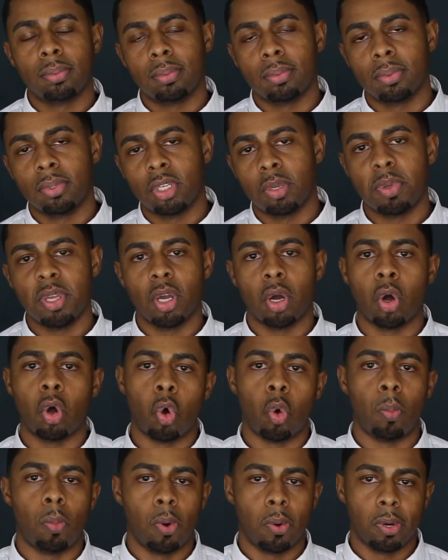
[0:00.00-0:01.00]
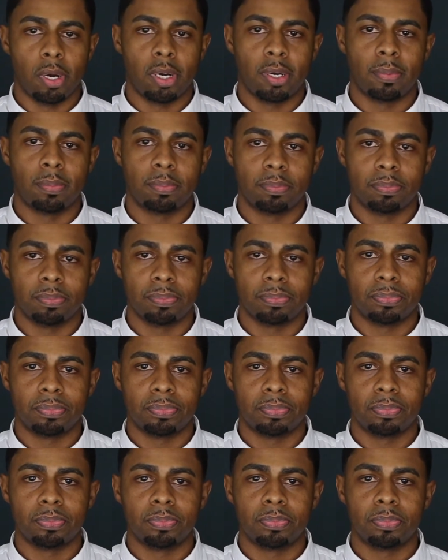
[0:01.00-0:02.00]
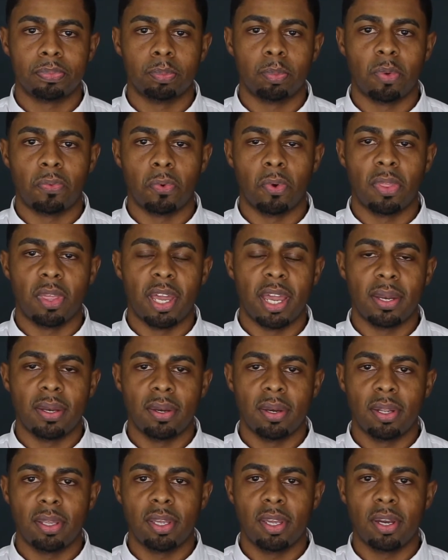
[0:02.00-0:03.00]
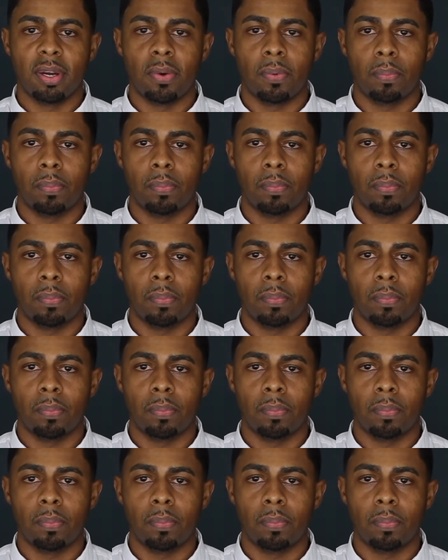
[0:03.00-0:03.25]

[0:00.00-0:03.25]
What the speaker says: to be a homeowner before the end of the year.